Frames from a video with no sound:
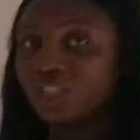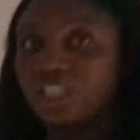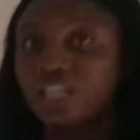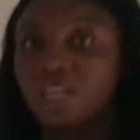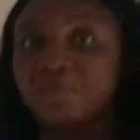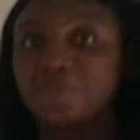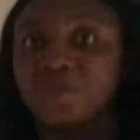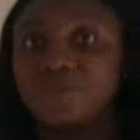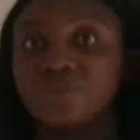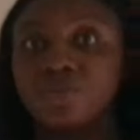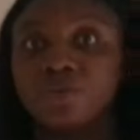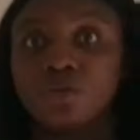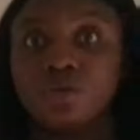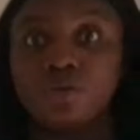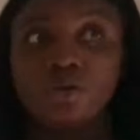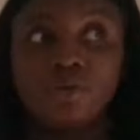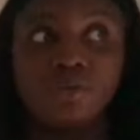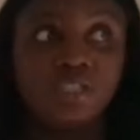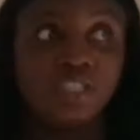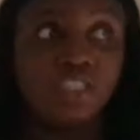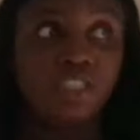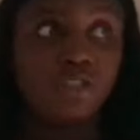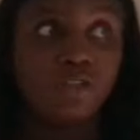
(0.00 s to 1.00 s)
time. If you're
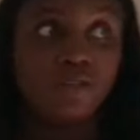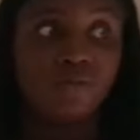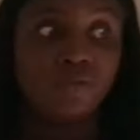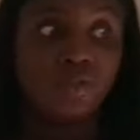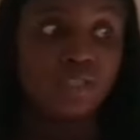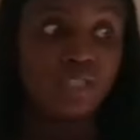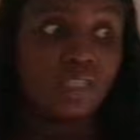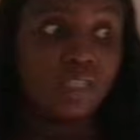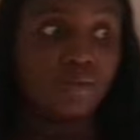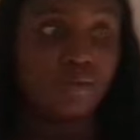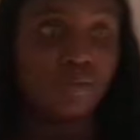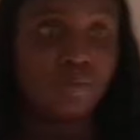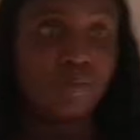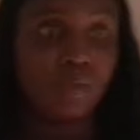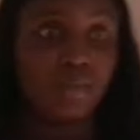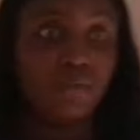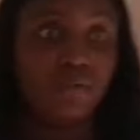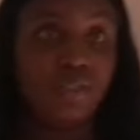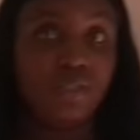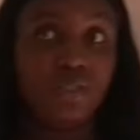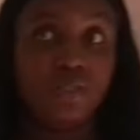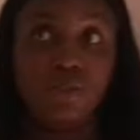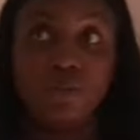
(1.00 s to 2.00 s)
already conversant with my
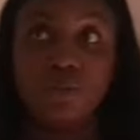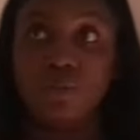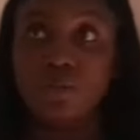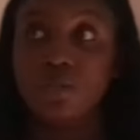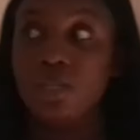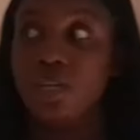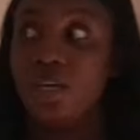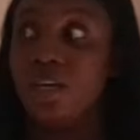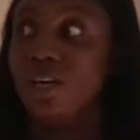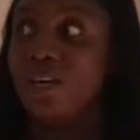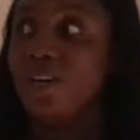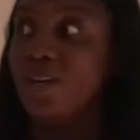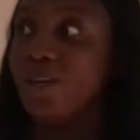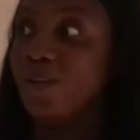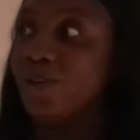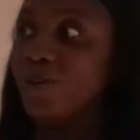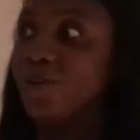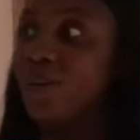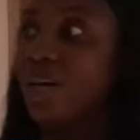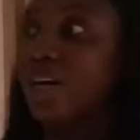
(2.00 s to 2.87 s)
videos, you